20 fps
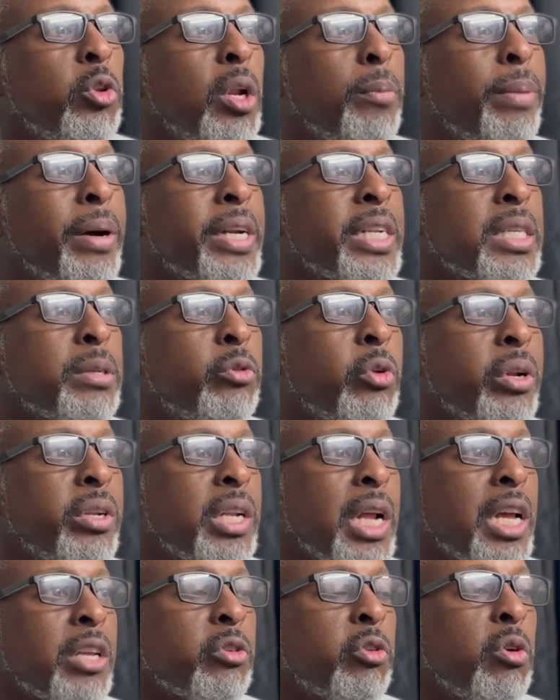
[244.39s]
to the body's
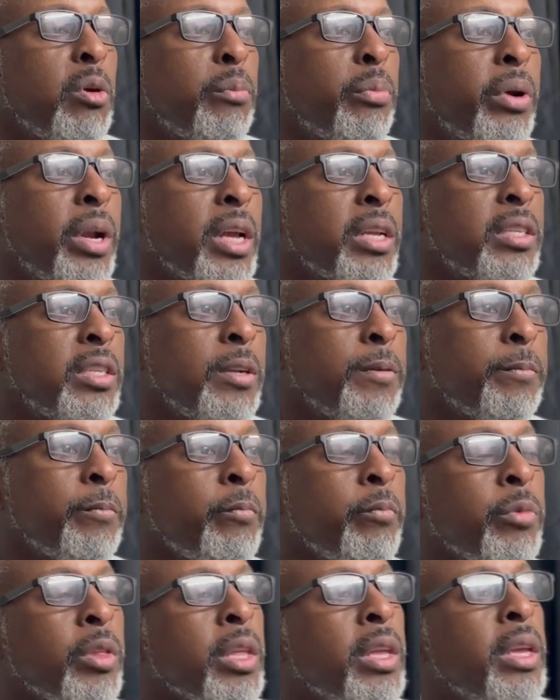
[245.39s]
testosterone production.
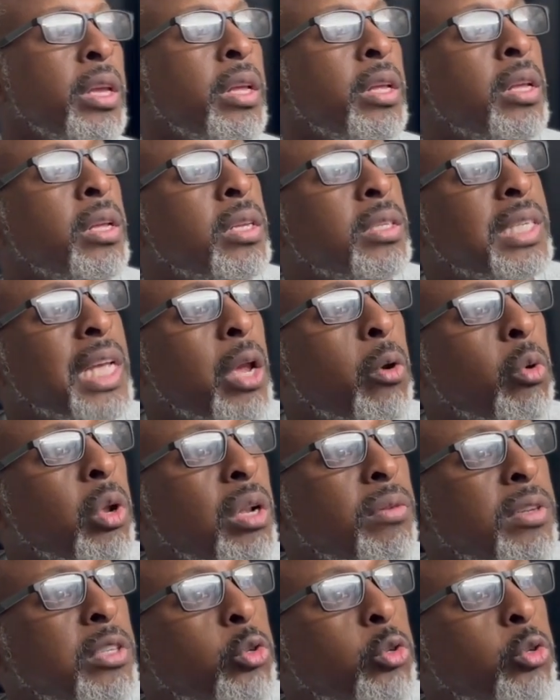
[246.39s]
Cite relevant